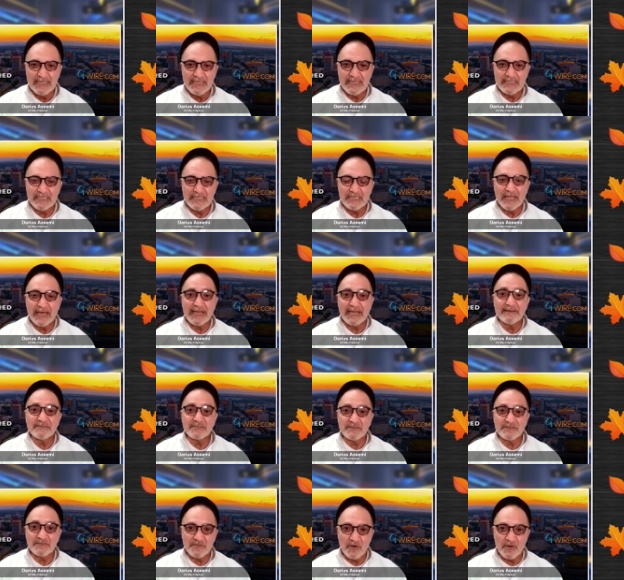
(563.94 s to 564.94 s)
in the
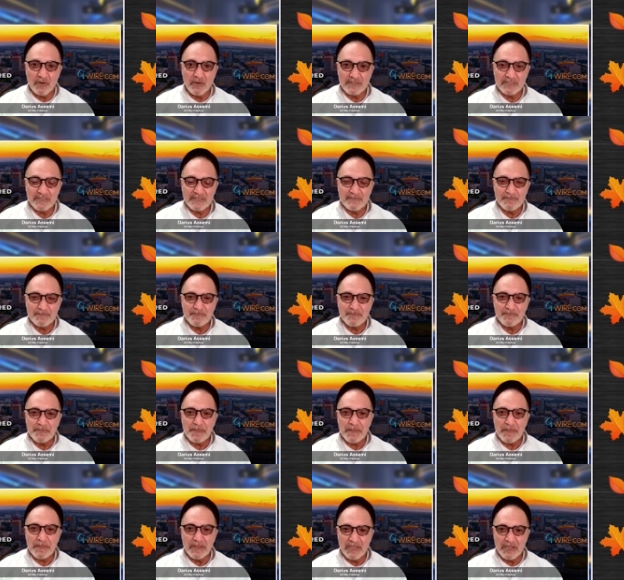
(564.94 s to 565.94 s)
lives of folks
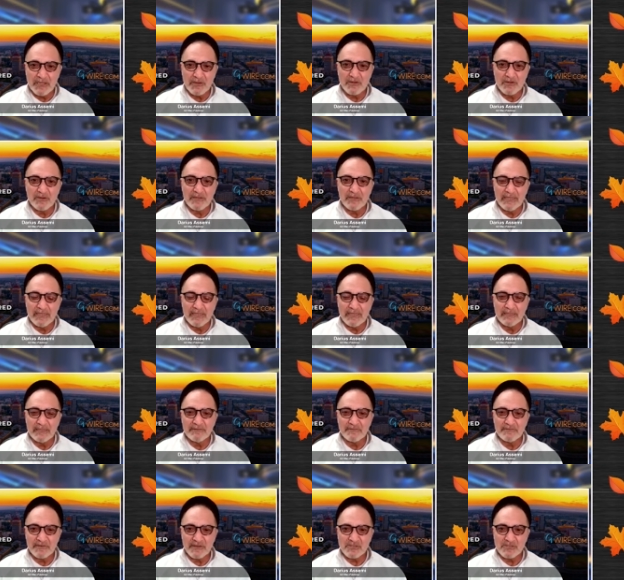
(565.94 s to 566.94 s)
here in
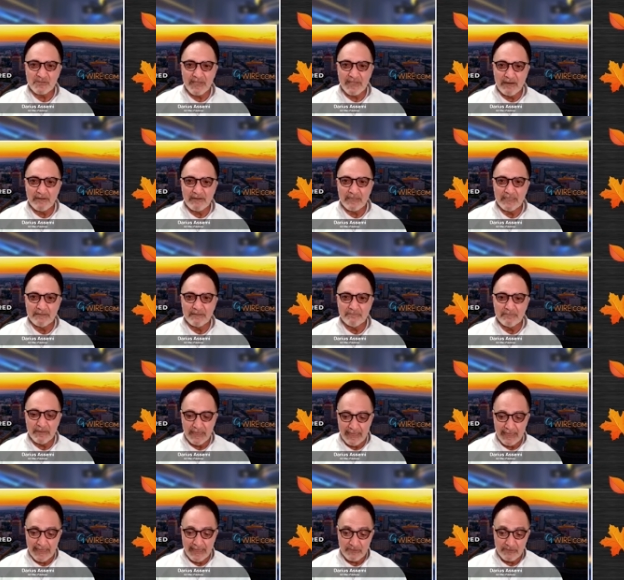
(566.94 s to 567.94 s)
Fresno County
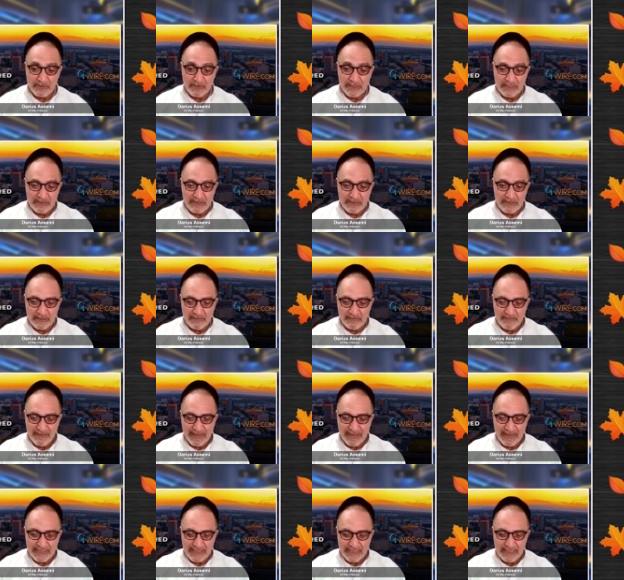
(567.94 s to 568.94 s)
and really the, the
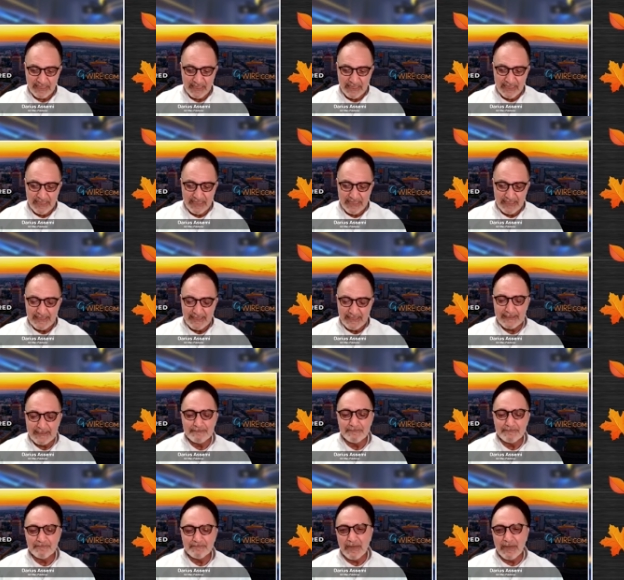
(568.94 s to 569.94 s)
Valley.
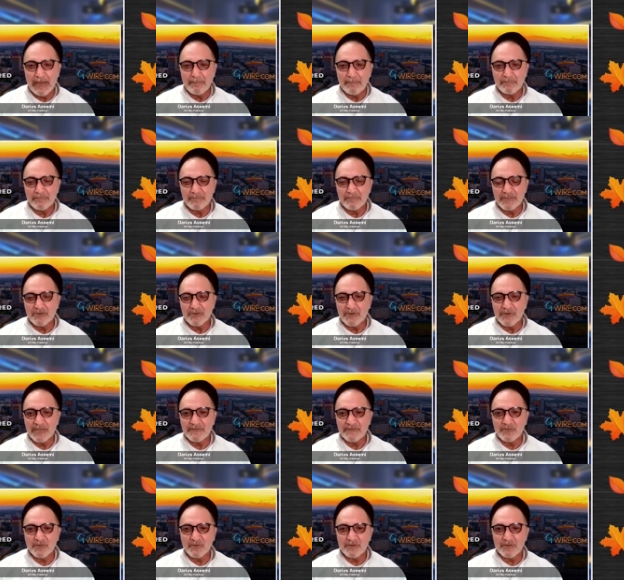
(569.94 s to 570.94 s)
Uh, I'm
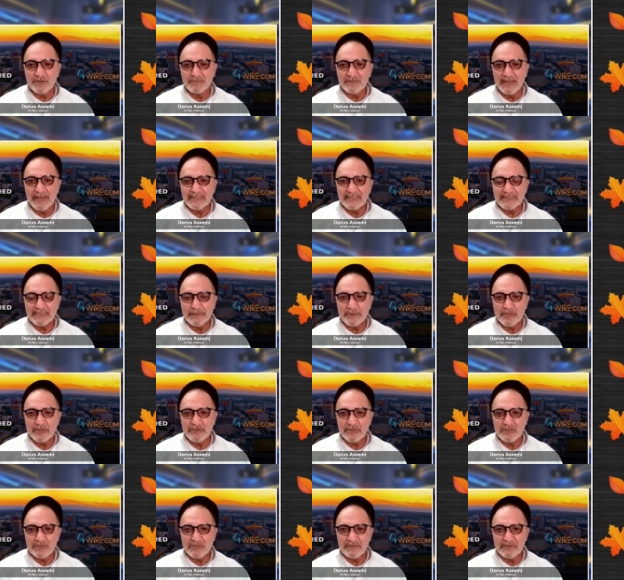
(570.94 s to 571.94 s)
grateful as an
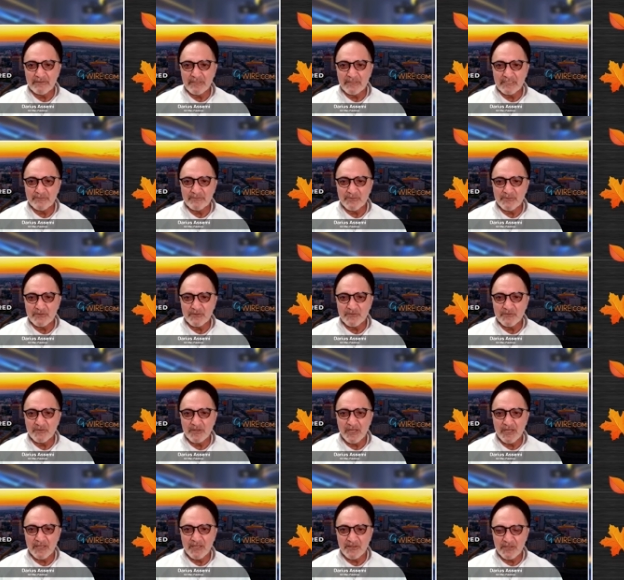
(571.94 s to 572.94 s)
immigrant to live in this beautiful
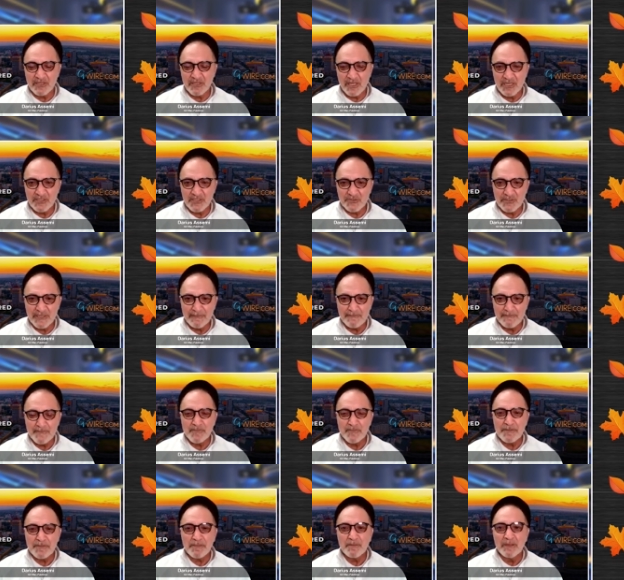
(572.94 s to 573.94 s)
con- country.
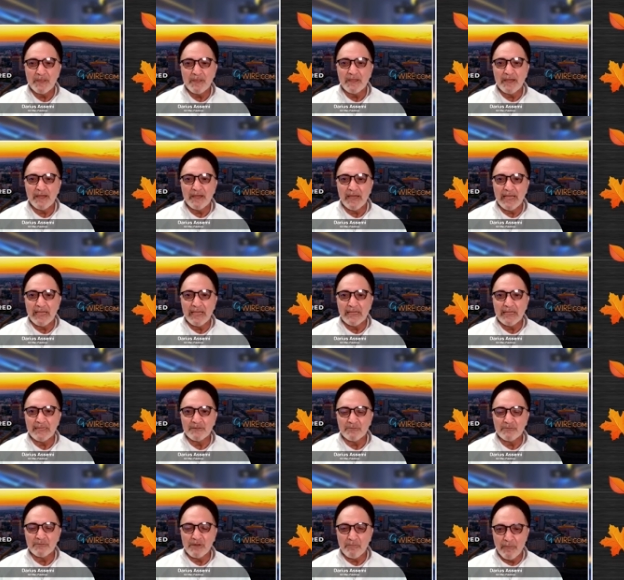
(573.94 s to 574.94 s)
I
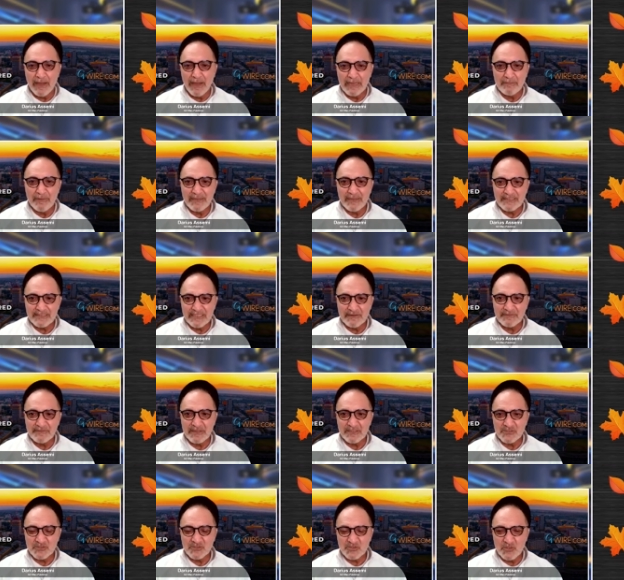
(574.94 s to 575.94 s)
remind myself
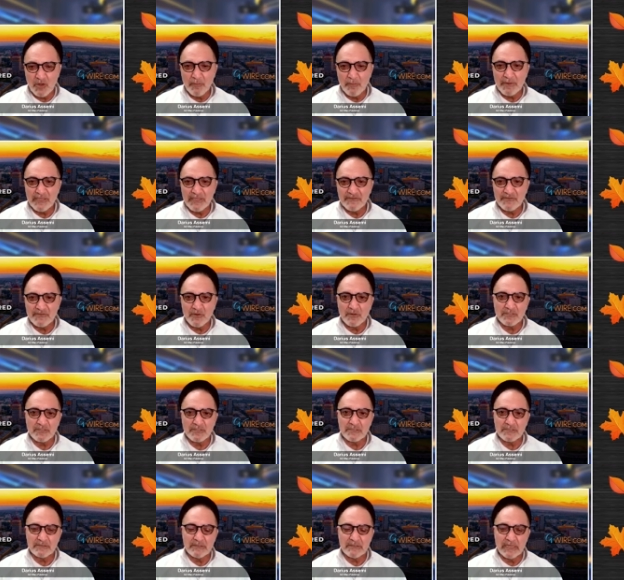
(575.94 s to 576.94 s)
that so many
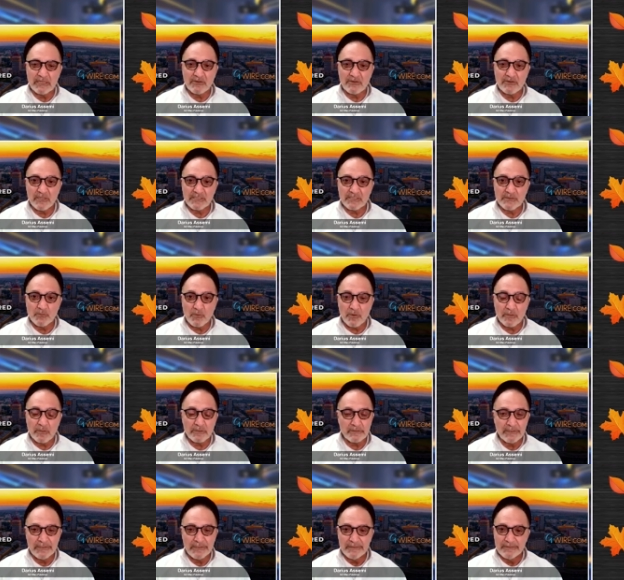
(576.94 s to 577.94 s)
folks across the
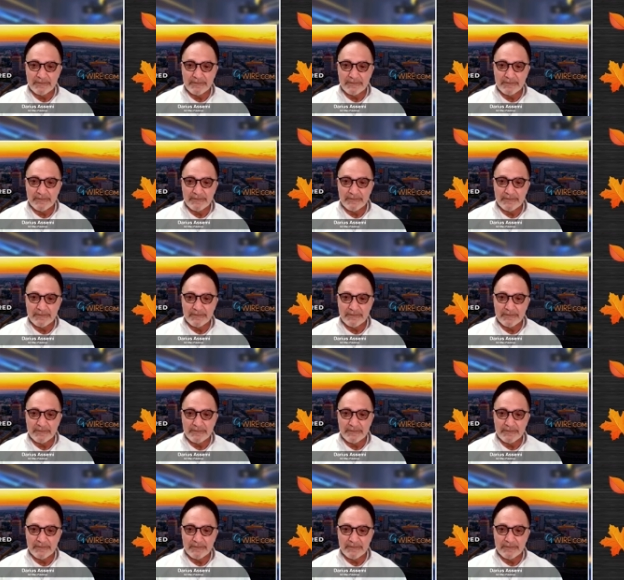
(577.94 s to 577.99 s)
world